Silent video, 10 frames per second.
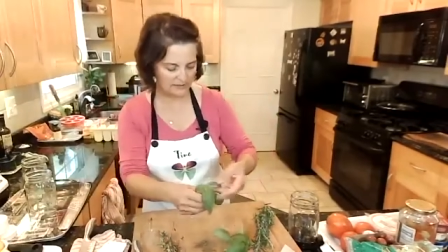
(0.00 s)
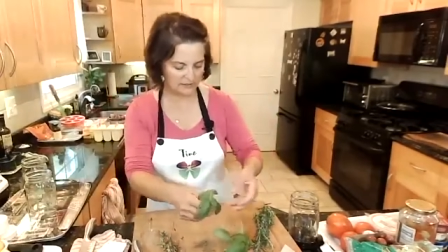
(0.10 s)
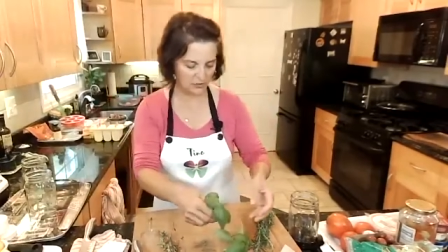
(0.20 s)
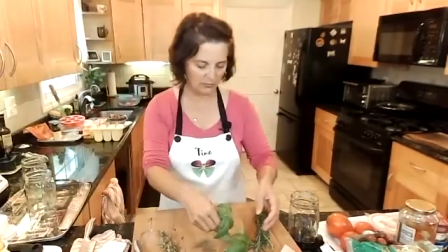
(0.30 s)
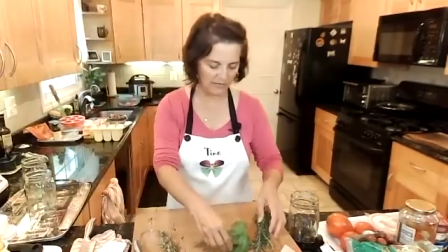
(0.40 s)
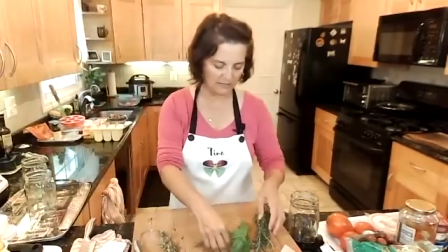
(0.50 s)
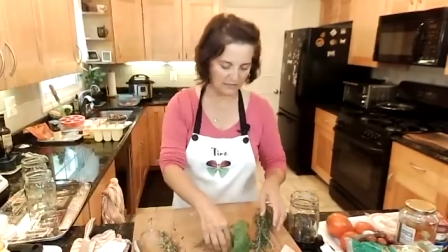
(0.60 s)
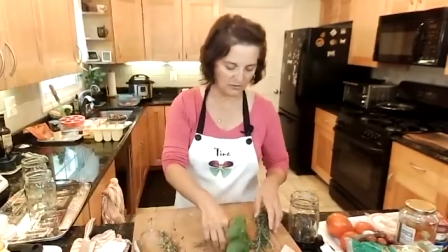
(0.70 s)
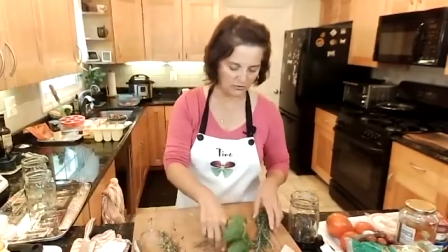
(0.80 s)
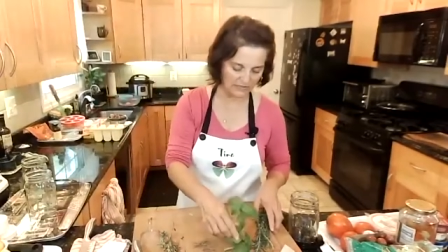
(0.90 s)
Let's go back to
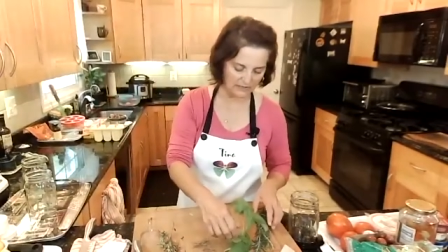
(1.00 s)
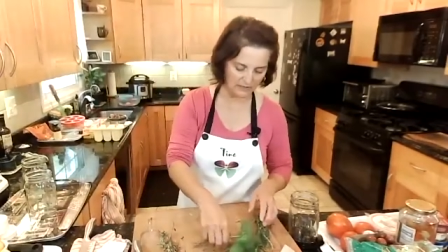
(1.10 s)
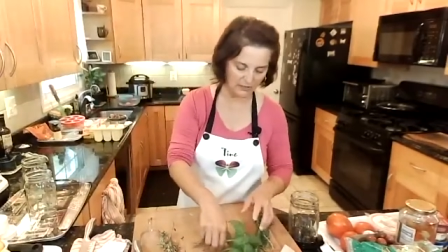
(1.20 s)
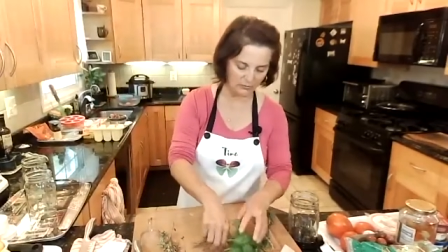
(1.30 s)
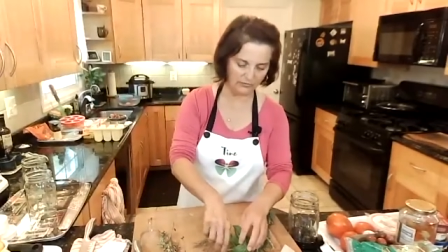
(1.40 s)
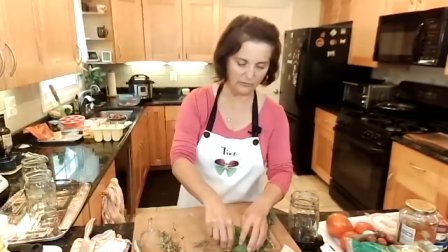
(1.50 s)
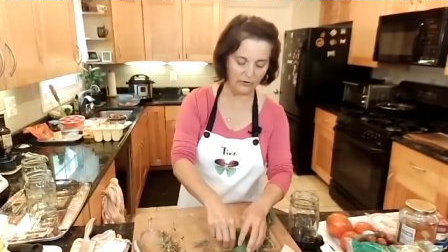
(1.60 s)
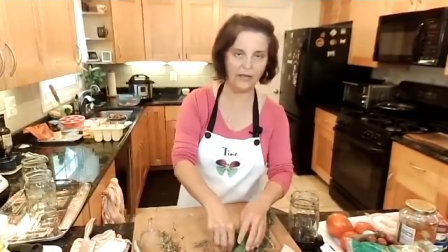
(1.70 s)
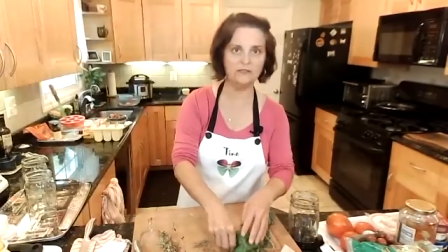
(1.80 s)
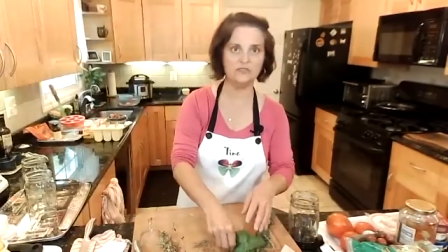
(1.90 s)
the dressing here
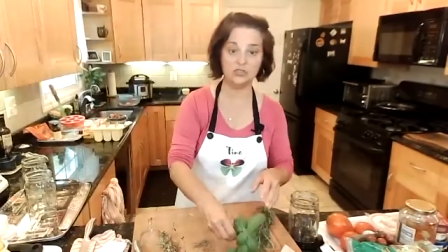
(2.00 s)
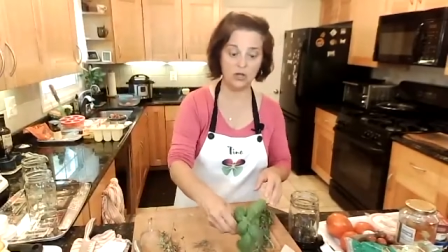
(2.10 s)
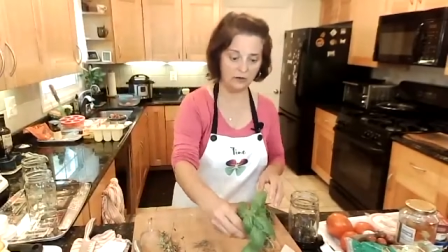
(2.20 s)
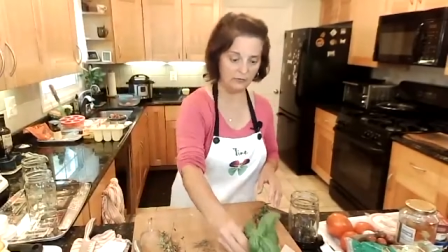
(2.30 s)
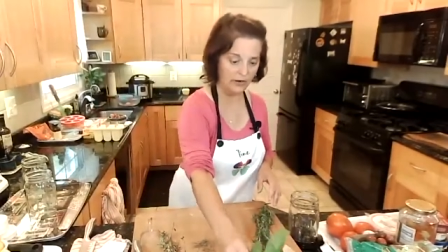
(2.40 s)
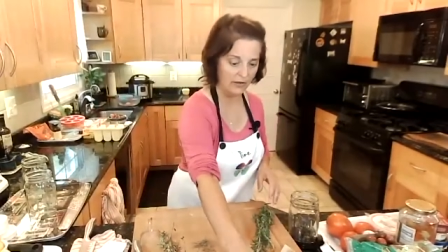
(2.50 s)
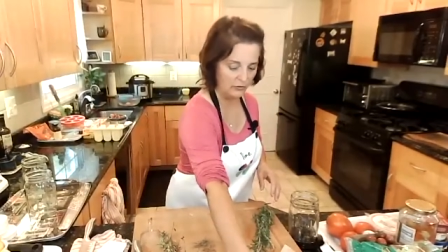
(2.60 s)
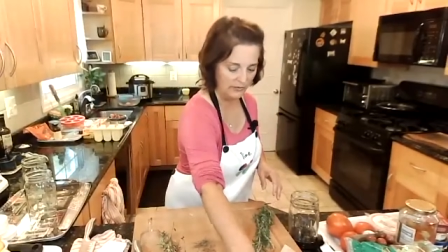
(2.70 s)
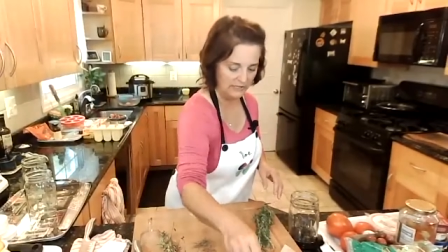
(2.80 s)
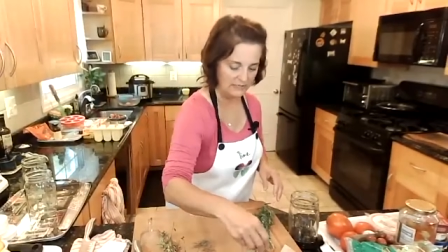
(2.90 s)
before I just talk
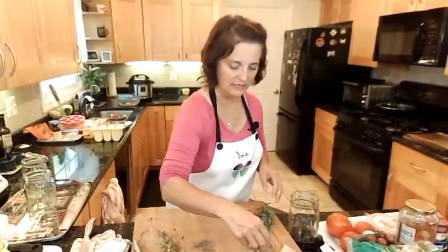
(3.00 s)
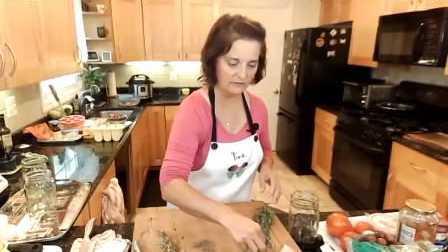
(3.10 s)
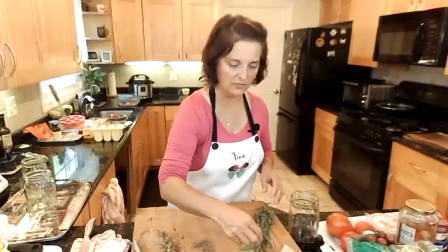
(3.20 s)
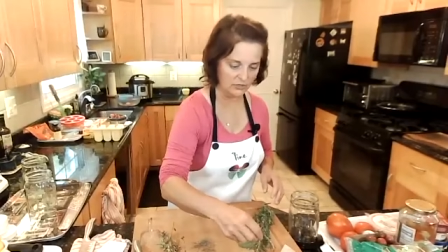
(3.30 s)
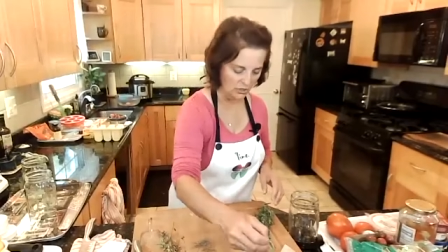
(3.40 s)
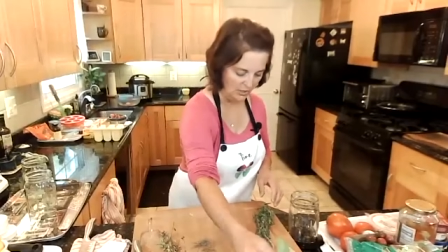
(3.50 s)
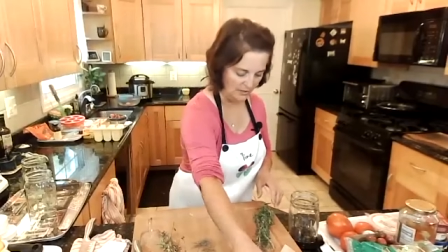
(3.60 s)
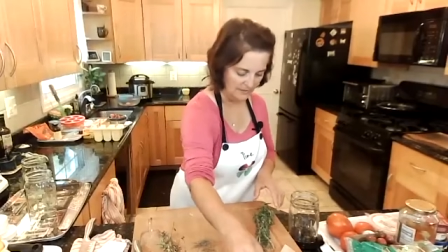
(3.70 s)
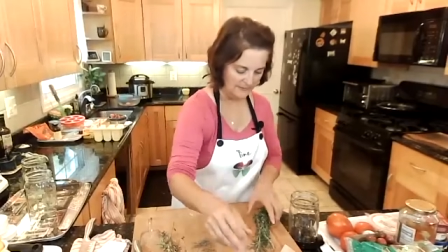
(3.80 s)
forever because I love to talk.